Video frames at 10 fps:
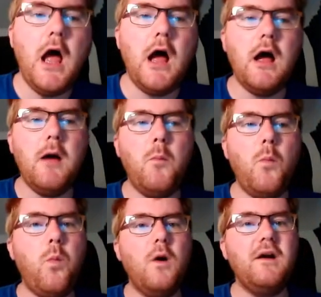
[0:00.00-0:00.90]

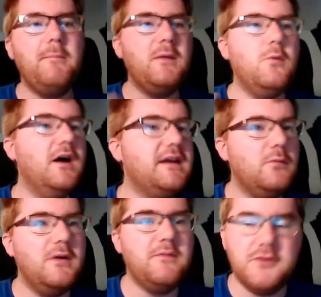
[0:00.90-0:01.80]
What I've been working
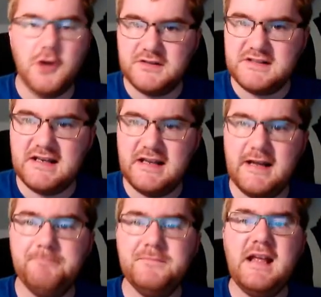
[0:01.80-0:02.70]
with Cognity
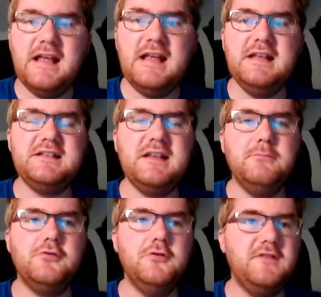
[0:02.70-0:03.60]
here is
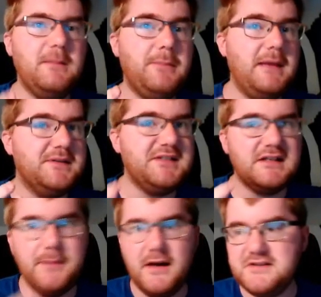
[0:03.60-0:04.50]
improving the paper
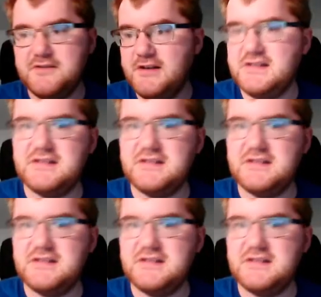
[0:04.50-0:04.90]
6 parts of it.